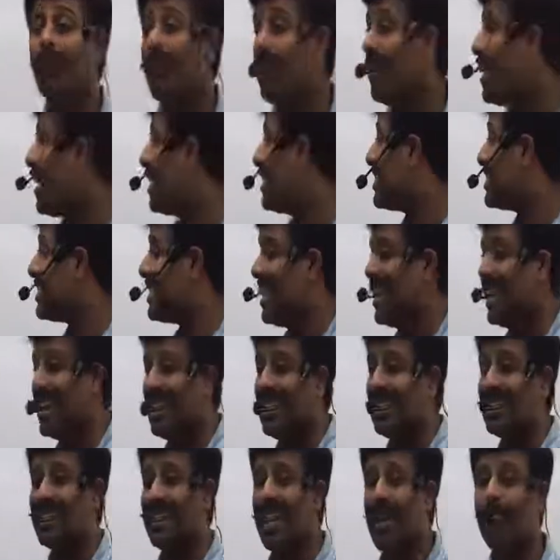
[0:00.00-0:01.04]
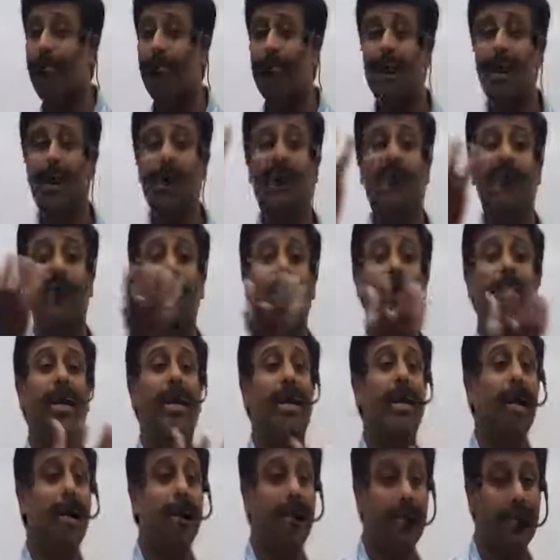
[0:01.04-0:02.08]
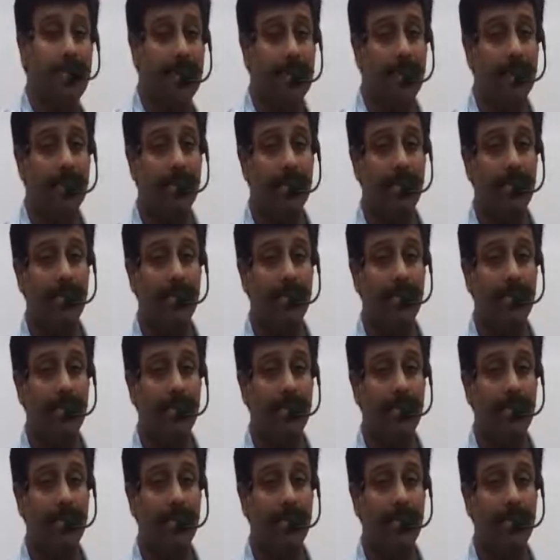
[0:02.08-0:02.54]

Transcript: We can select a sample of few areas